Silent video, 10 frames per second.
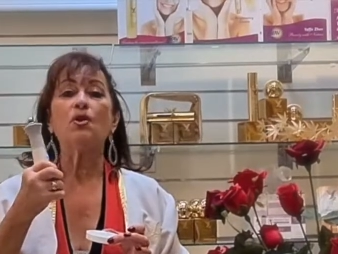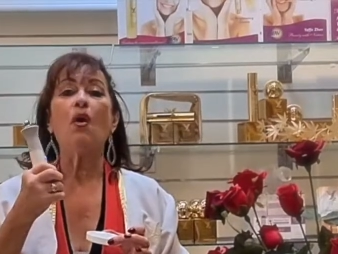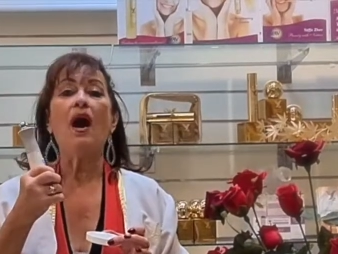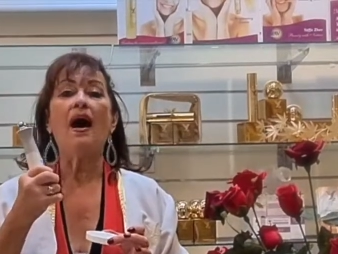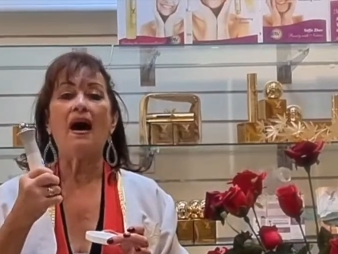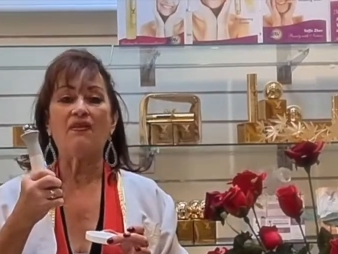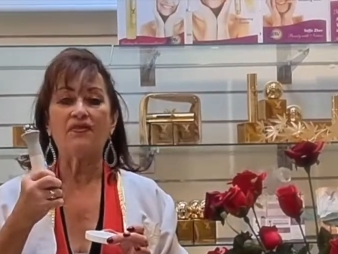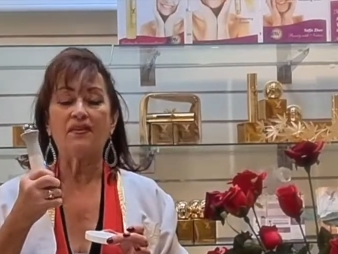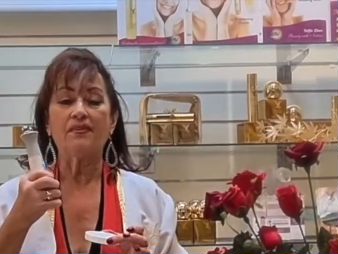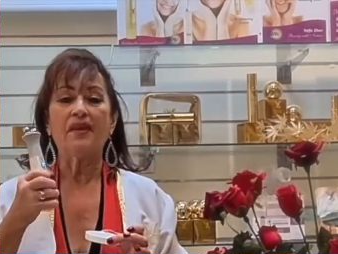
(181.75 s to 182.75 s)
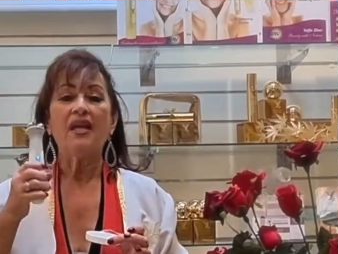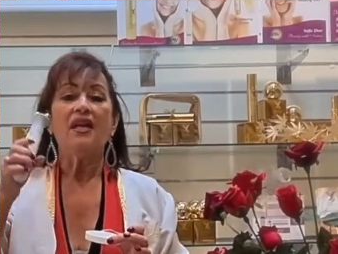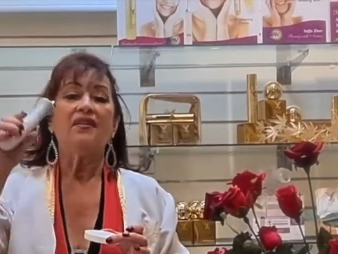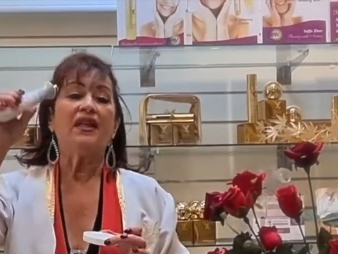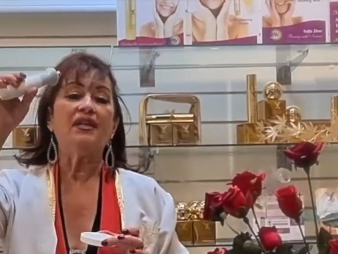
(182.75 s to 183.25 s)
to half.
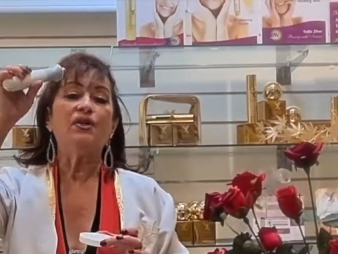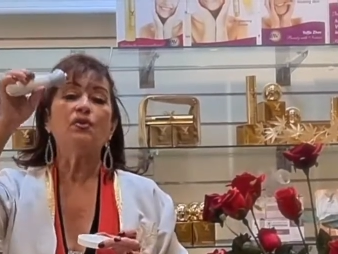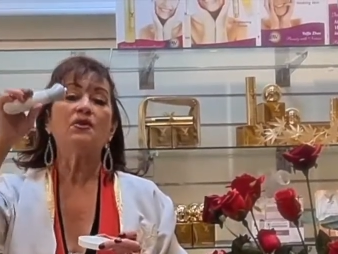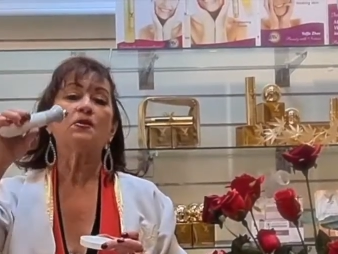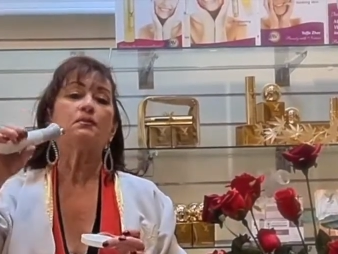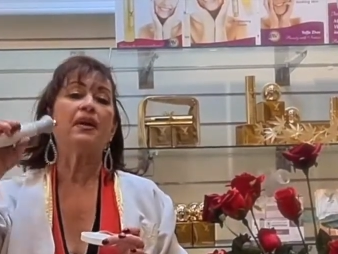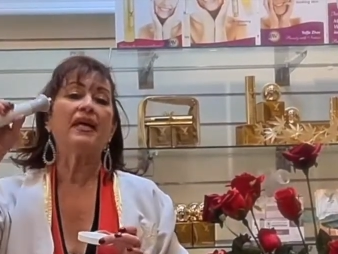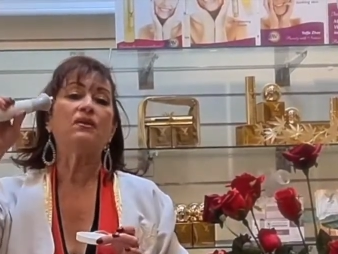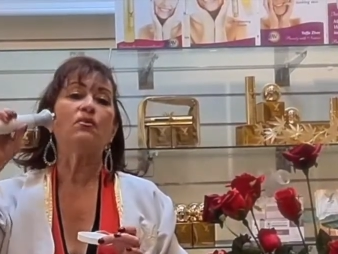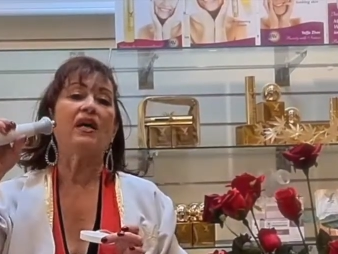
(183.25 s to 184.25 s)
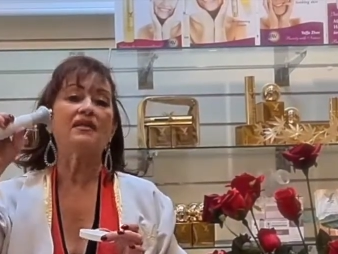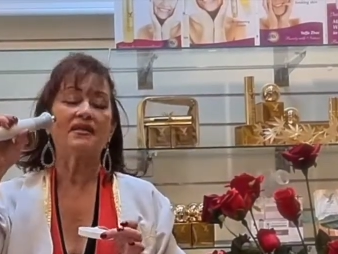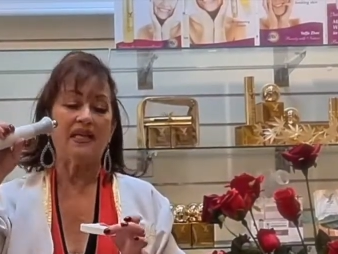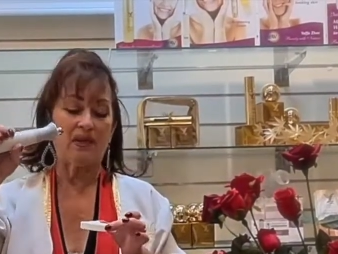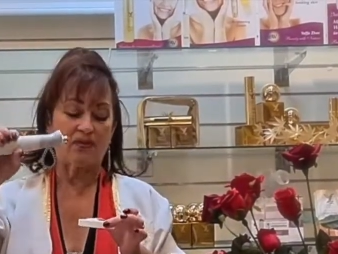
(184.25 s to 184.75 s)
Then you spread one
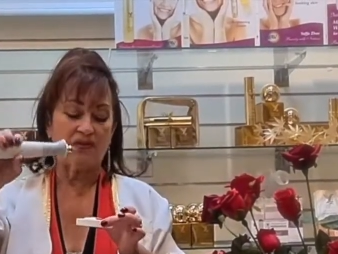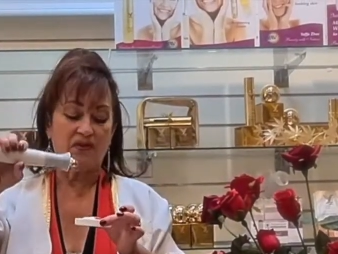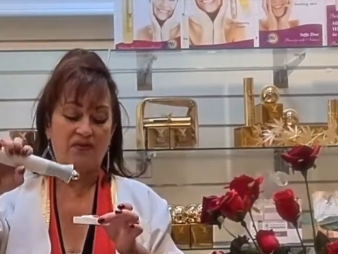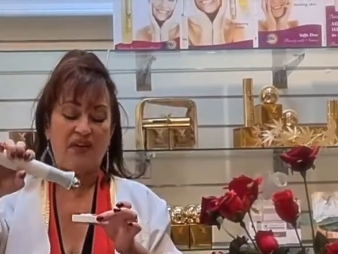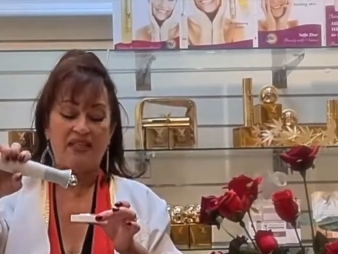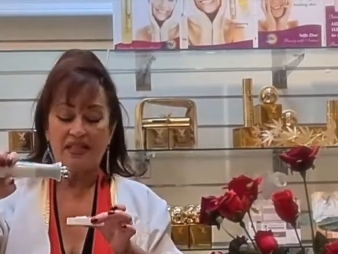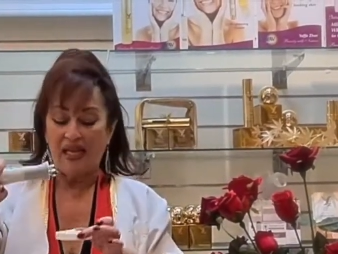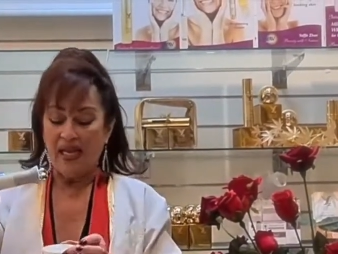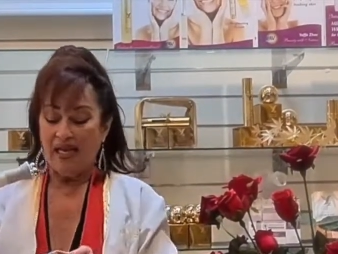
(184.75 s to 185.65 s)
side of the face.